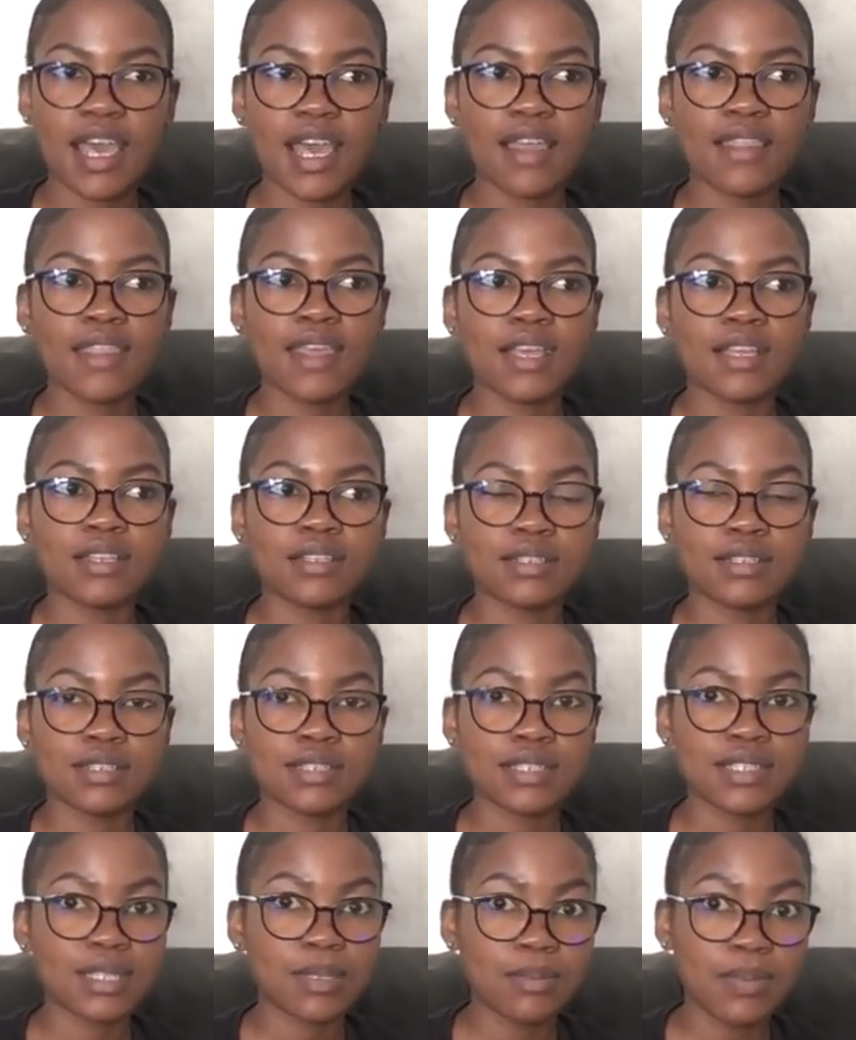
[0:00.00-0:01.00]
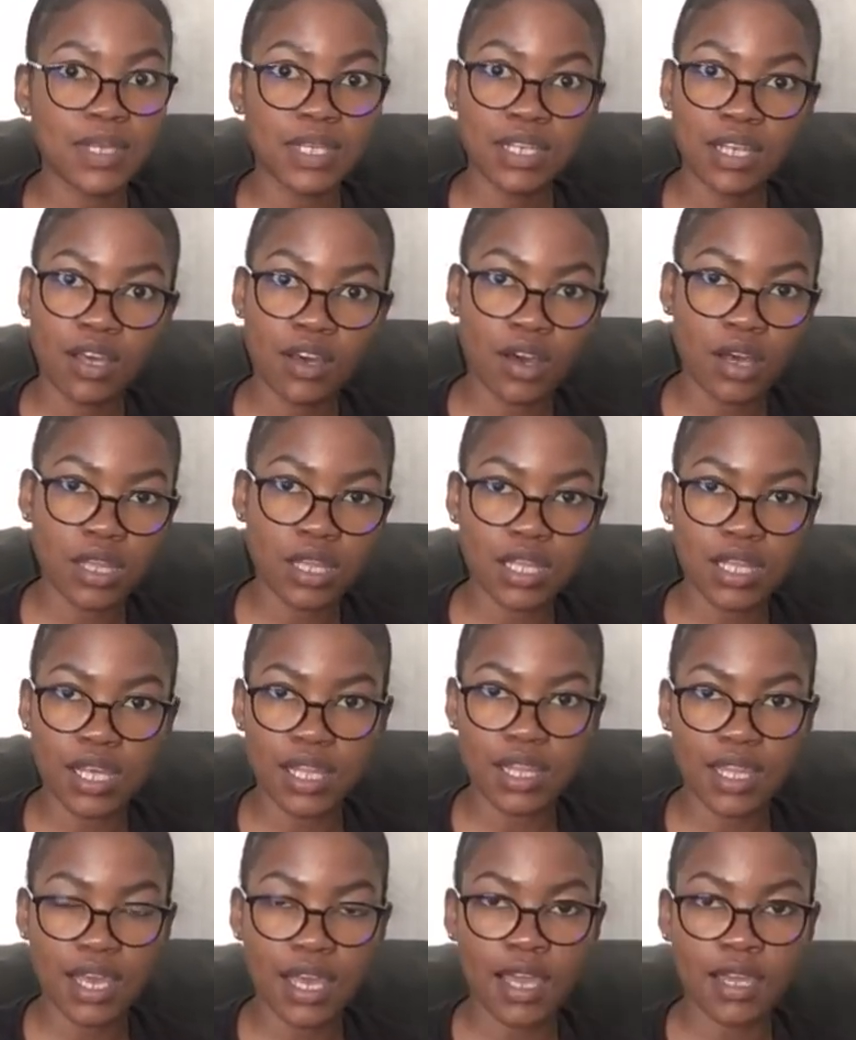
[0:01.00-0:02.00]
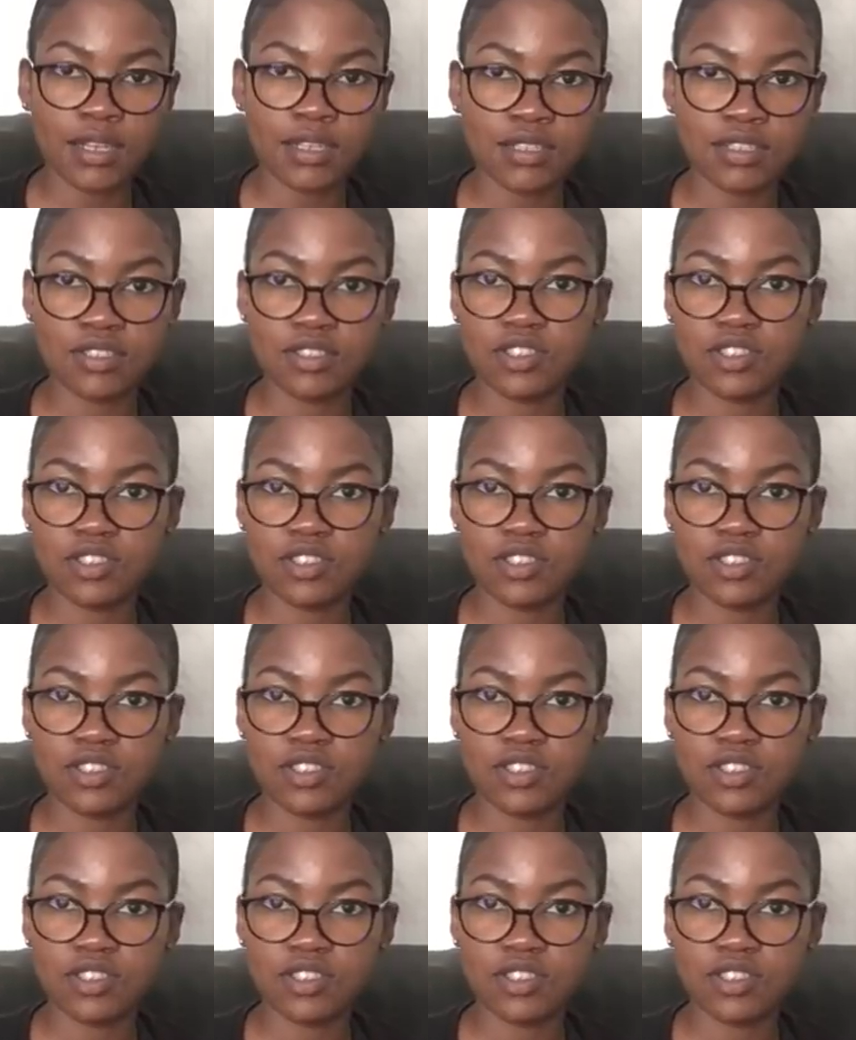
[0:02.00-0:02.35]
And then Sabina, on the other hand,